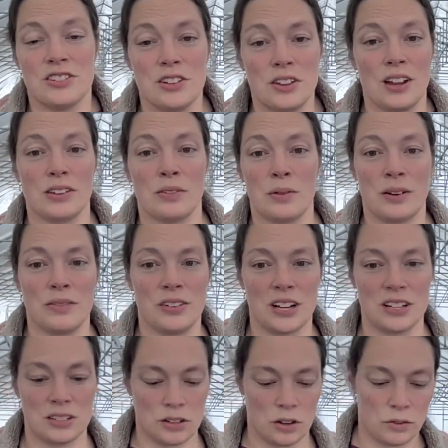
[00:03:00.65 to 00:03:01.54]
So that's what I've
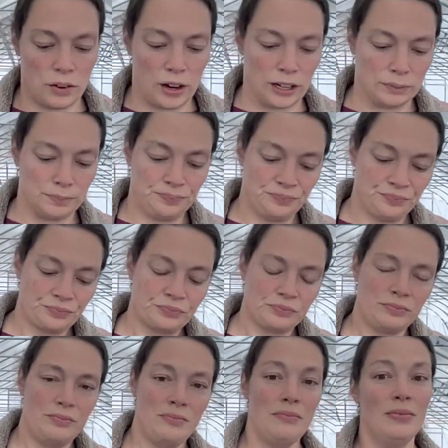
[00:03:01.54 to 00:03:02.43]
done so far.
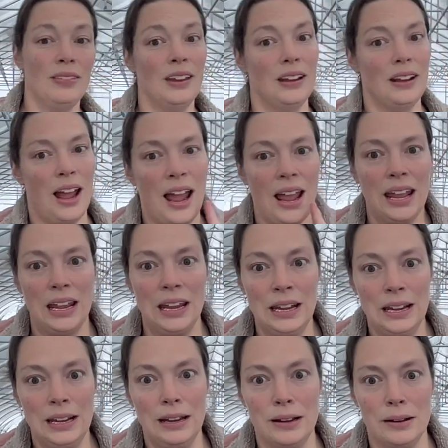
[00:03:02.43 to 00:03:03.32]
I
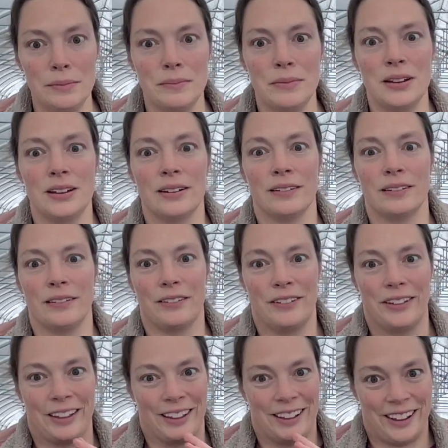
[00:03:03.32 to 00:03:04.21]
am
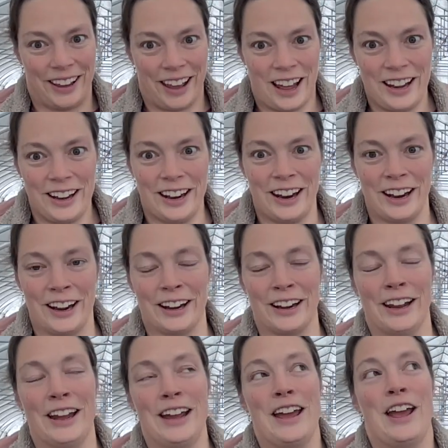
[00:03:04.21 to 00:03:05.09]

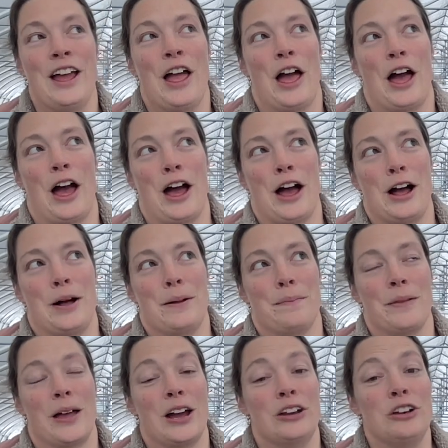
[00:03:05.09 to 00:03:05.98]
getting
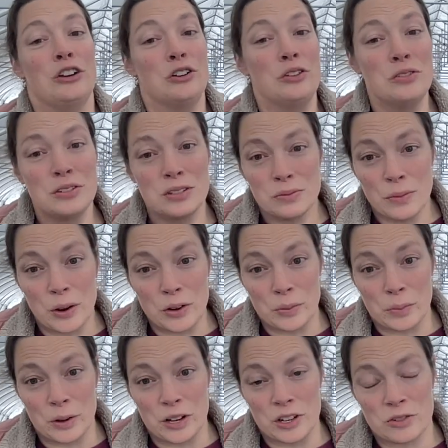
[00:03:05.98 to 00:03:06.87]
a new
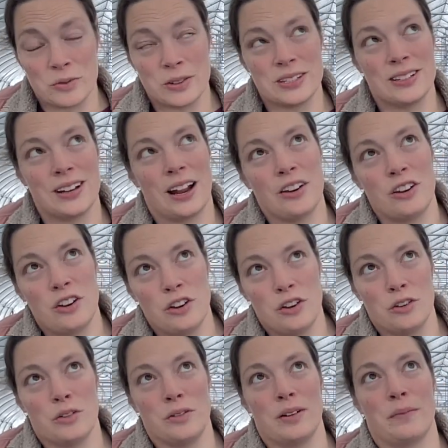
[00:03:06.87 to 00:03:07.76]
smokebush. Well, it's not
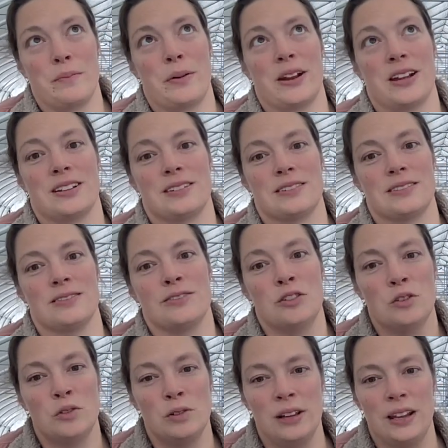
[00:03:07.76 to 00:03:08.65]
new, but it's
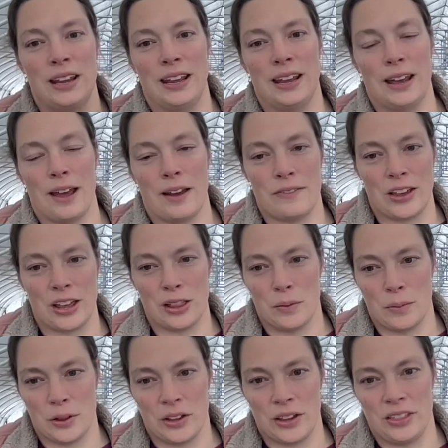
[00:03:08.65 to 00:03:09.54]
newly
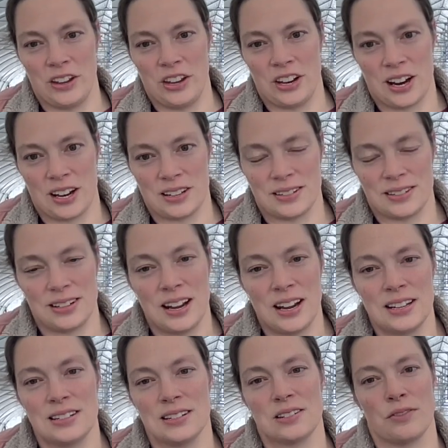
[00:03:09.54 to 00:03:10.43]
available in the United
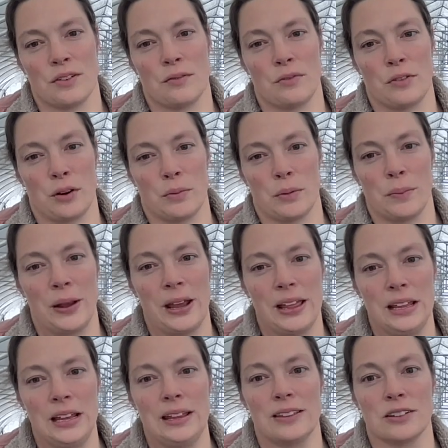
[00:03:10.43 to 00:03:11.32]
States. It's from Farmer
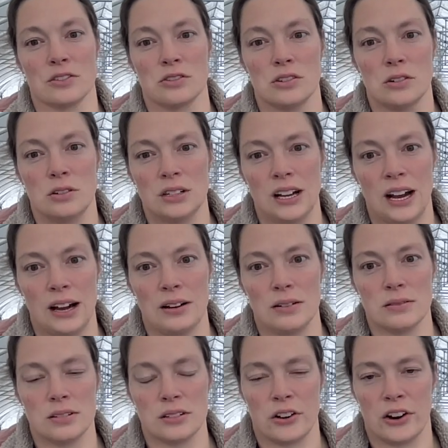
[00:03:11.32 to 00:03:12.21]
Bailey. They're sold
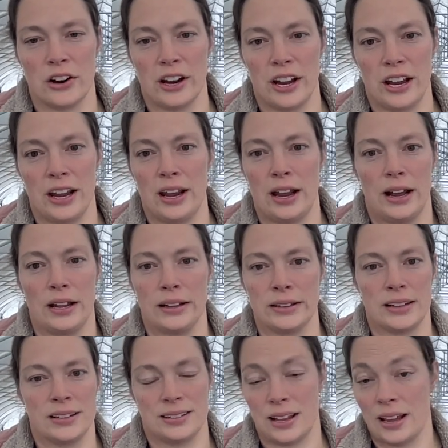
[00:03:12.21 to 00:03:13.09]
out. Sorry,
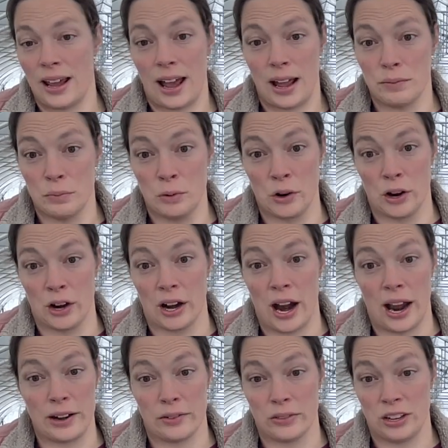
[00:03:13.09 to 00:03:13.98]
unless they add more,
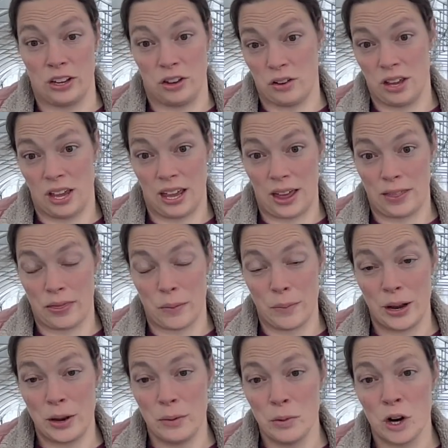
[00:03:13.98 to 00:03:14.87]
I don't think you can get them
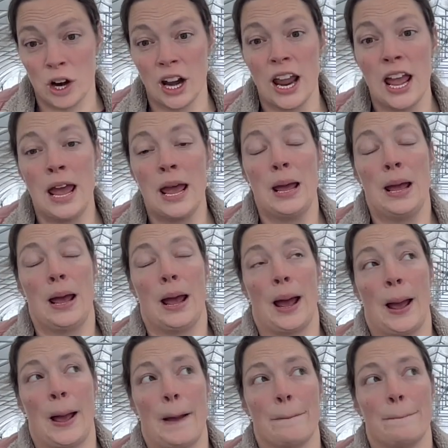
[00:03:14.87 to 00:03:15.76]
anymore.
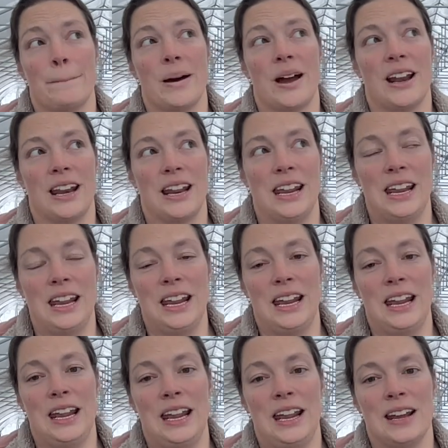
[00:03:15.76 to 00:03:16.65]
But
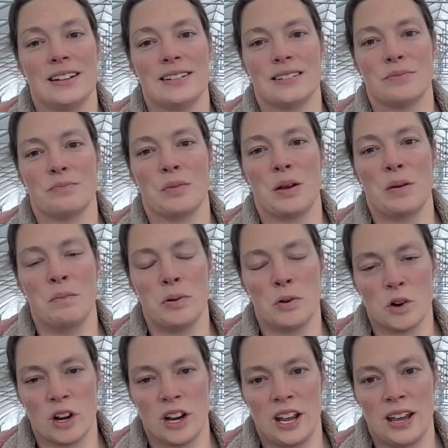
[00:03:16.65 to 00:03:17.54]
he is
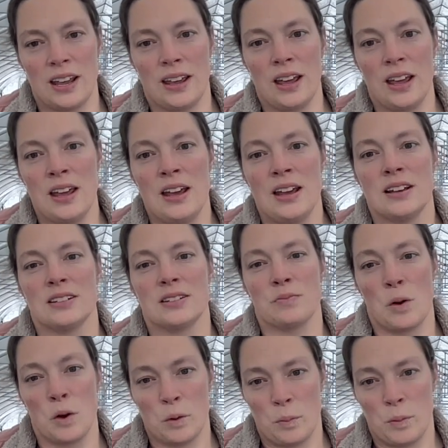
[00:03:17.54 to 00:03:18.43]
importing
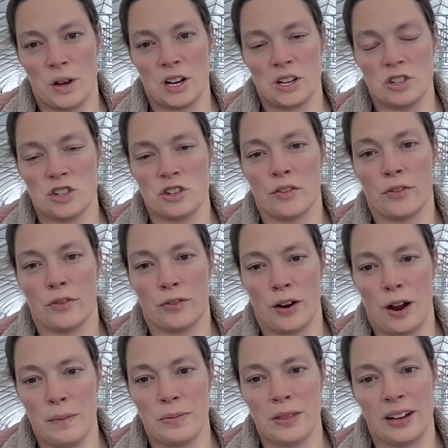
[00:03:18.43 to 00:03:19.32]
smokebush
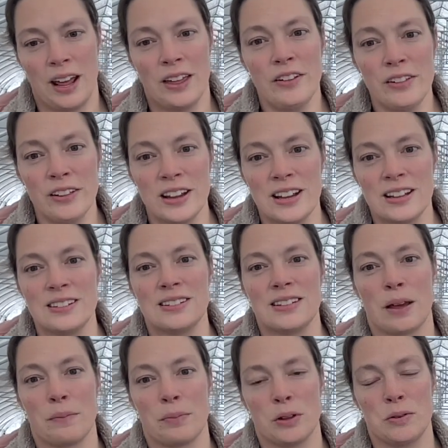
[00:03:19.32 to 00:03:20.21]
from the Netherlands
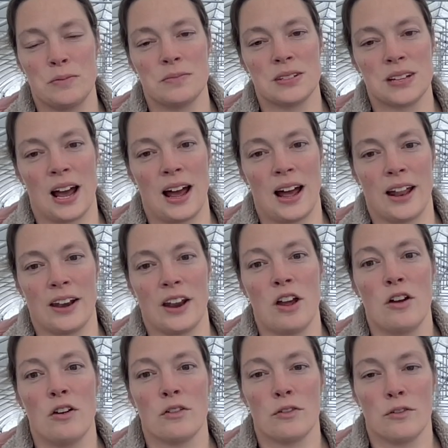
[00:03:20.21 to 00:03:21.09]
that blooms on
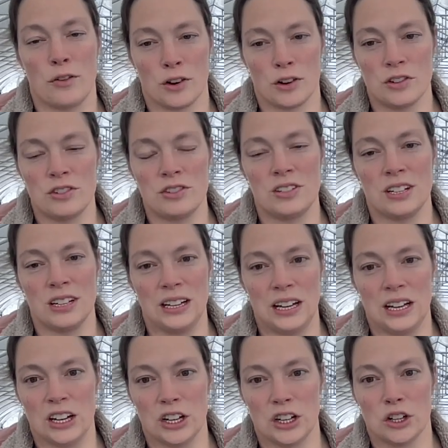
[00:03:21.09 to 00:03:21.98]
1st
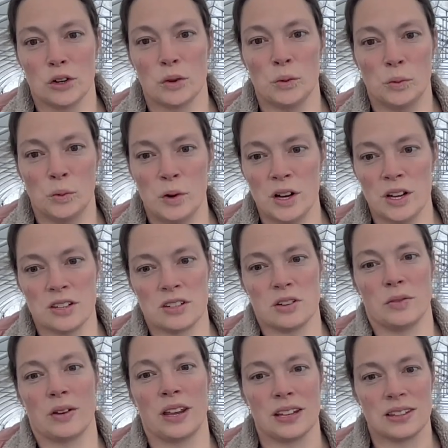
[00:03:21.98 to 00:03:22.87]
year wood.
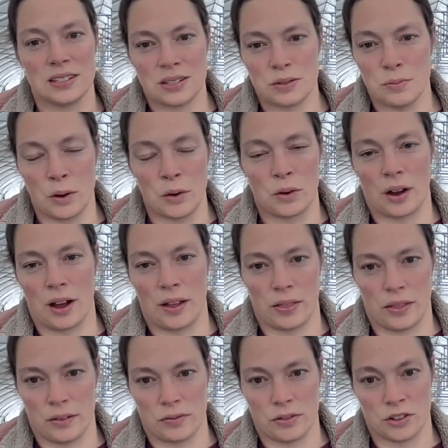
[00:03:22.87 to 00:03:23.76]
So it gets smoke
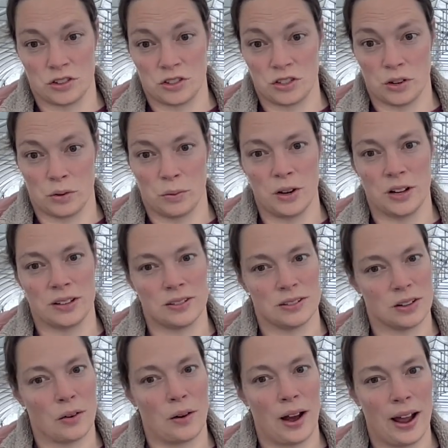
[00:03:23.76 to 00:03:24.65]
on the 1st year wood.
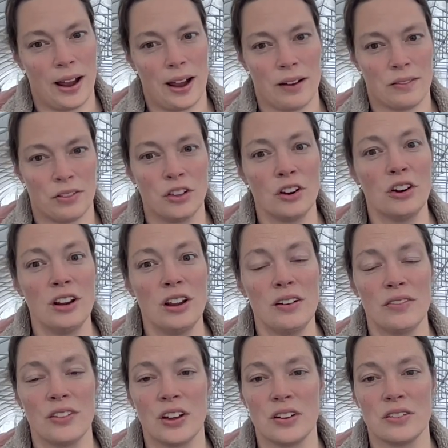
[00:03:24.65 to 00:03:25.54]
So I have 30
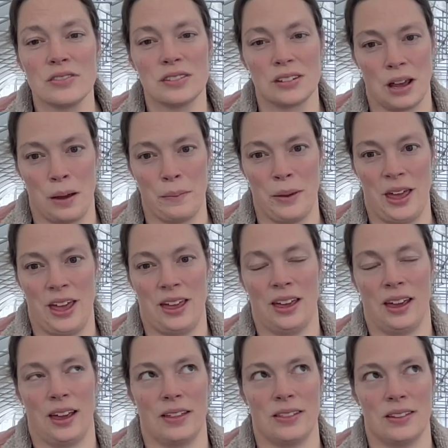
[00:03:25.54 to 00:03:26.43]
of those
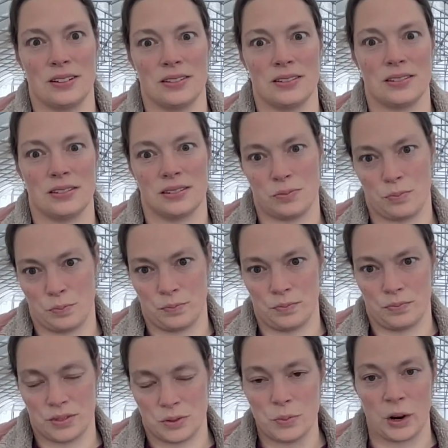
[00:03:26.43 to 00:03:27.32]
coming this
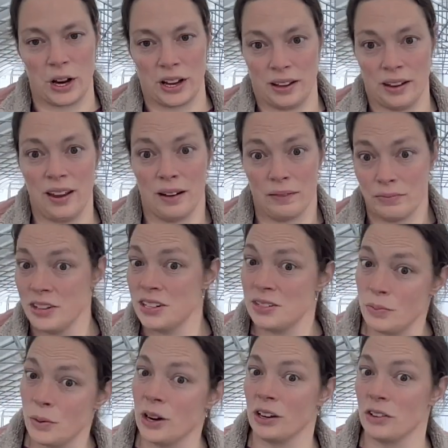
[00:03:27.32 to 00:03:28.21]
spring. Yeah, this
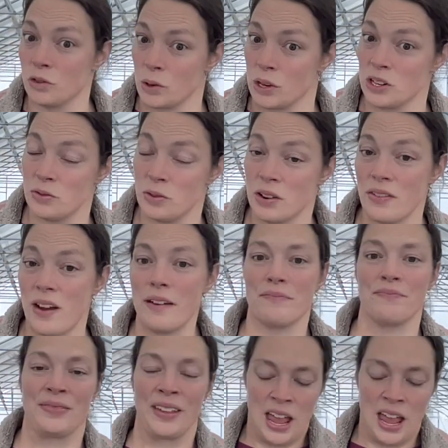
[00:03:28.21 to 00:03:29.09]
spring, 2025.
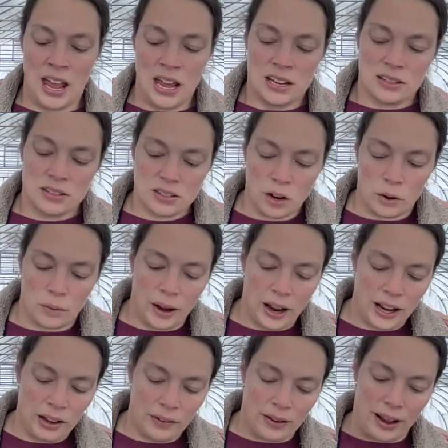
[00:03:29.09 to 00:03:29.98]
So
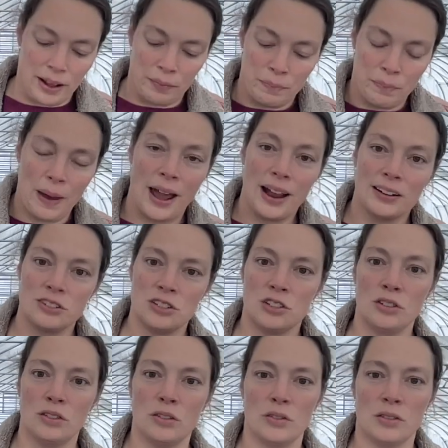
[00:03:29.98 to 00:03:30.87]
anyway, back
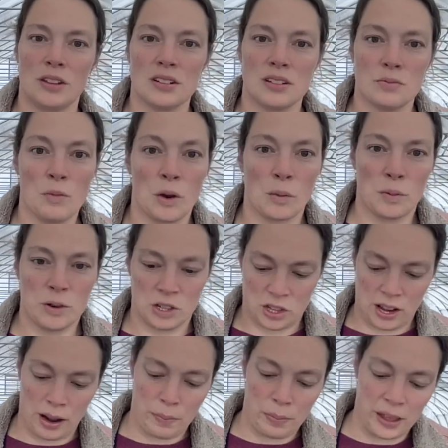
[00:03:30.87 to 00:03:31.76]
to the smokebush
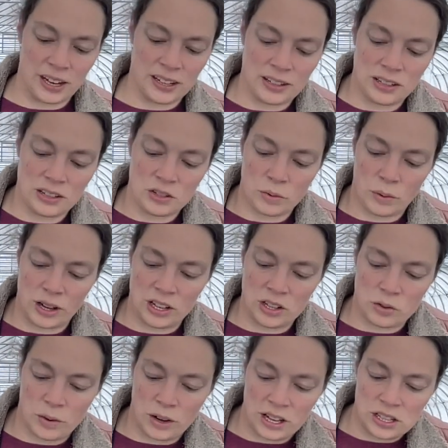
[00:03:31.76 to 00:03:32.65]
that I planted in
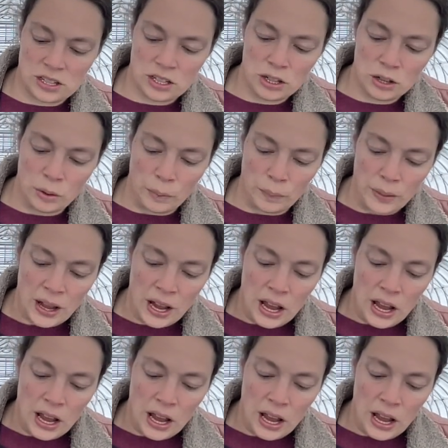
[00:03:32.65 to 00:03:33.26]
2022.